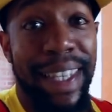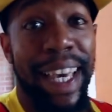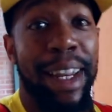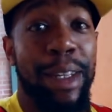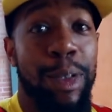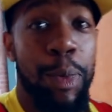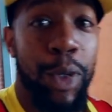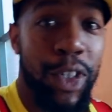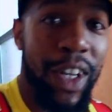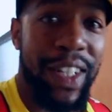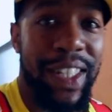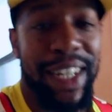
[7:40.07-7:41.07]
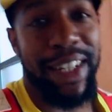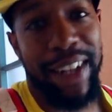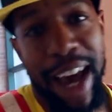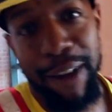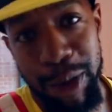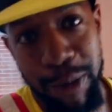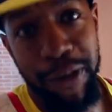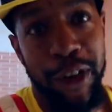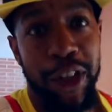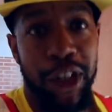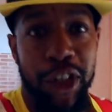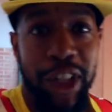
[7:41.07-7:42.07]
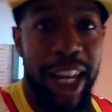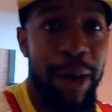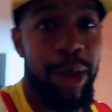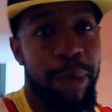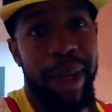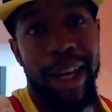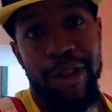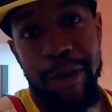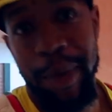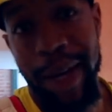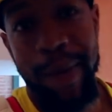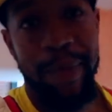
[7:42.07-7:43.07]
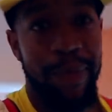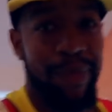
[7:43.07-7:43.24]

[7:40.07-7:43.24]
getting some more sightseeing done, have some food, and just chill out with the players from here.